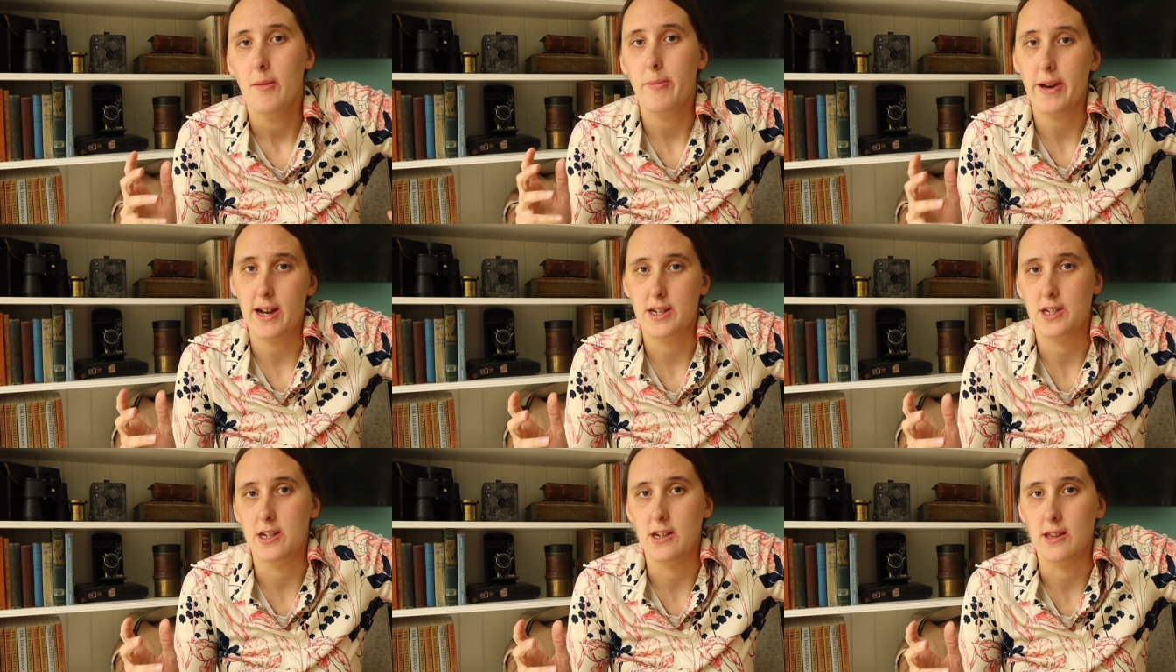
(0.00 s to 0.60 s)

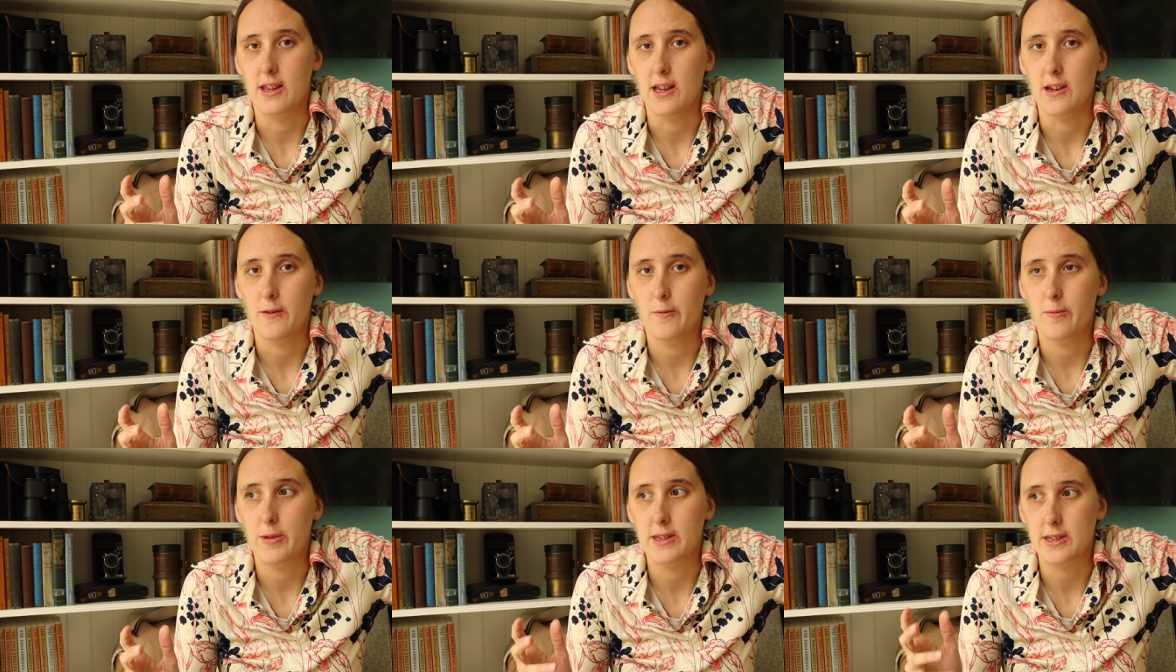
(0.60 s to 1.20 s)
passion in
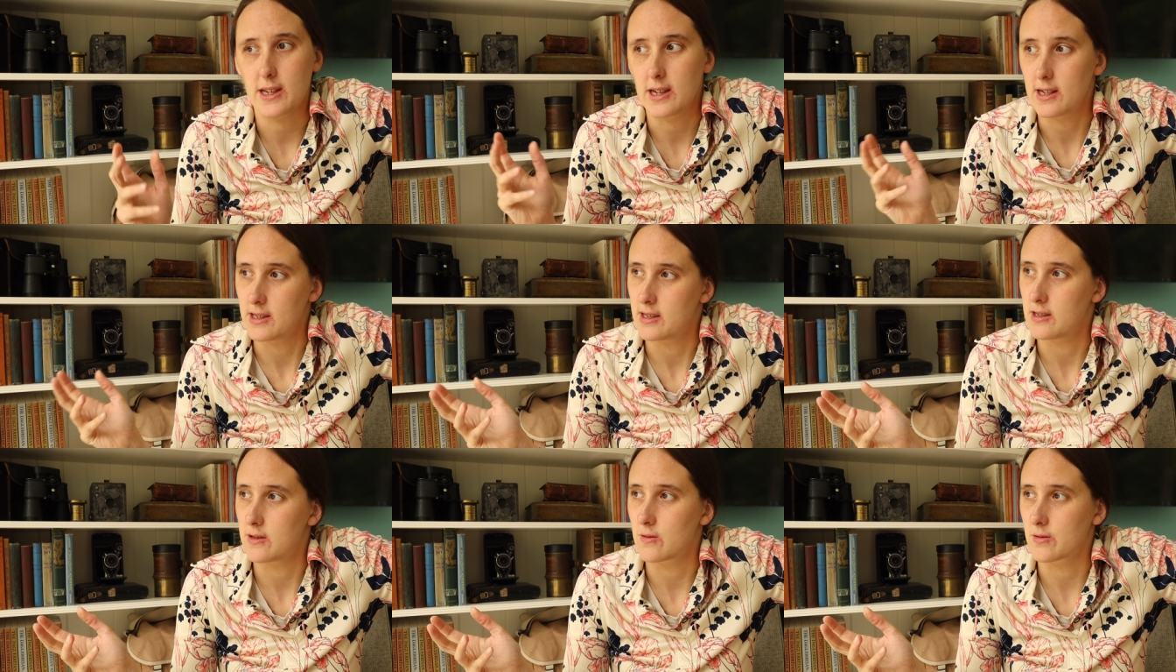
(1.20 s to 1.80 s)
life
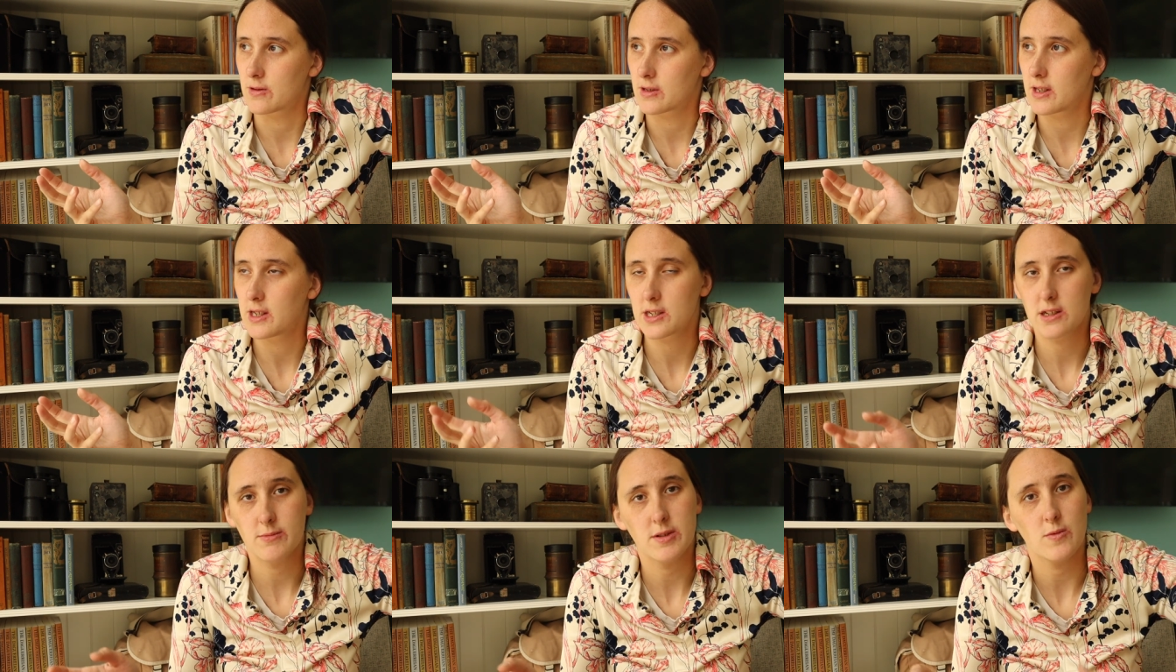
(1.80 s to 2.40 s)
besides historical
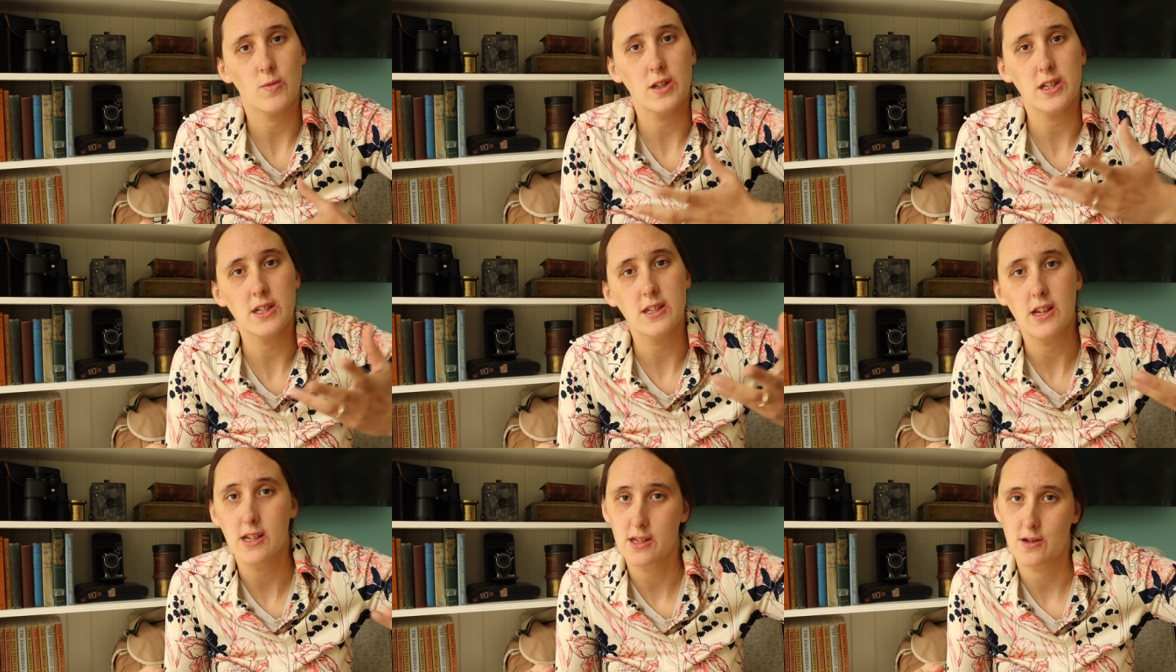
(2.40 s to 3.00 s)
costumes, which
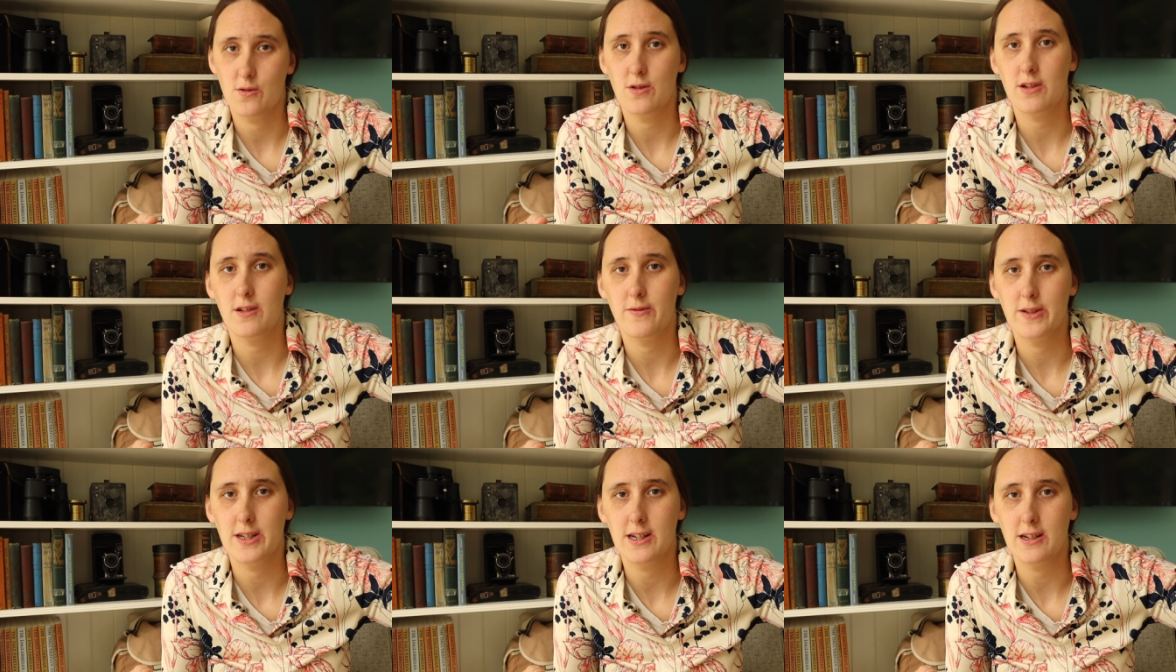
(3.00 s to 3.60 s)
is historical
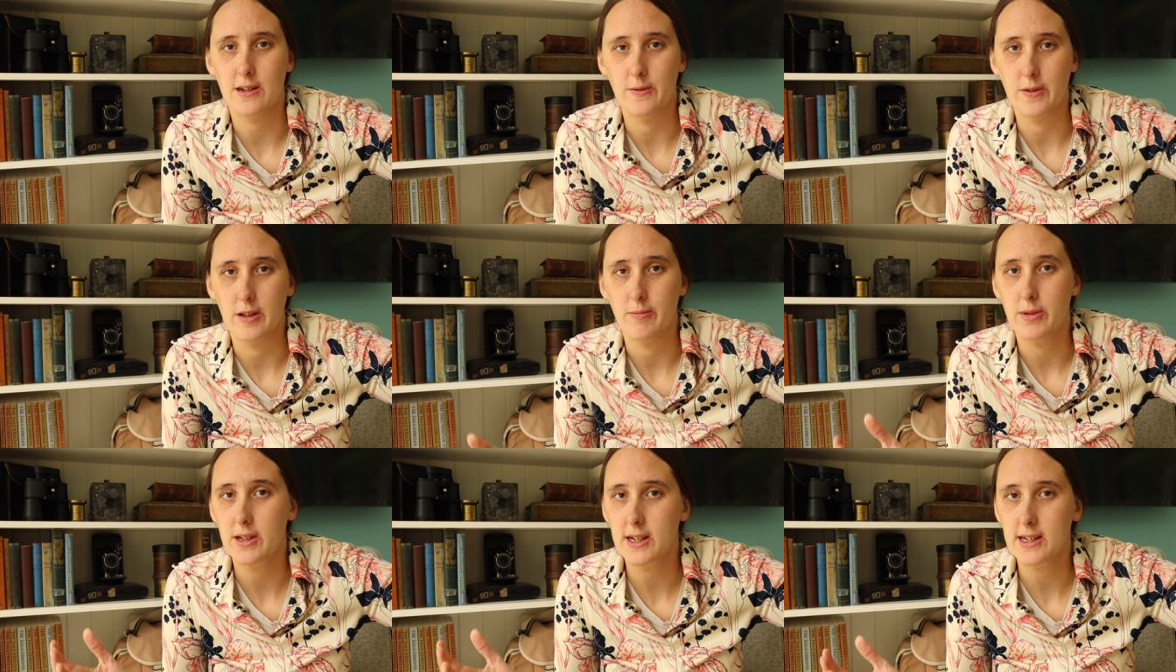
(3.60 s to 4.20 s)
photography,
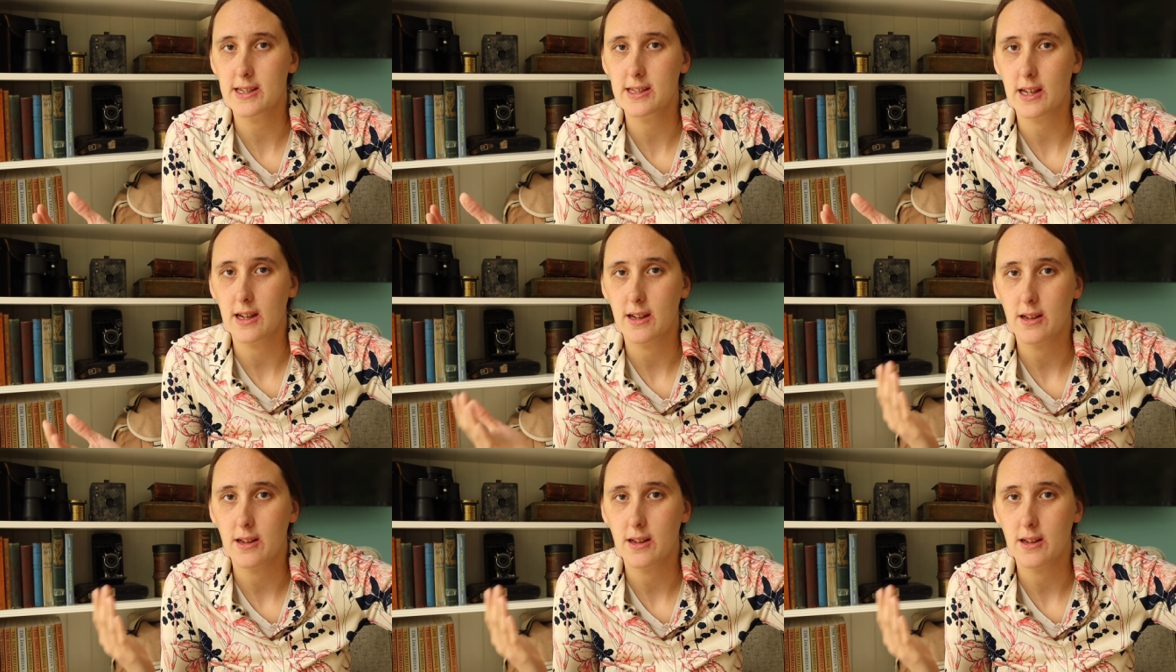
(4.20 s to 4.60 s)
because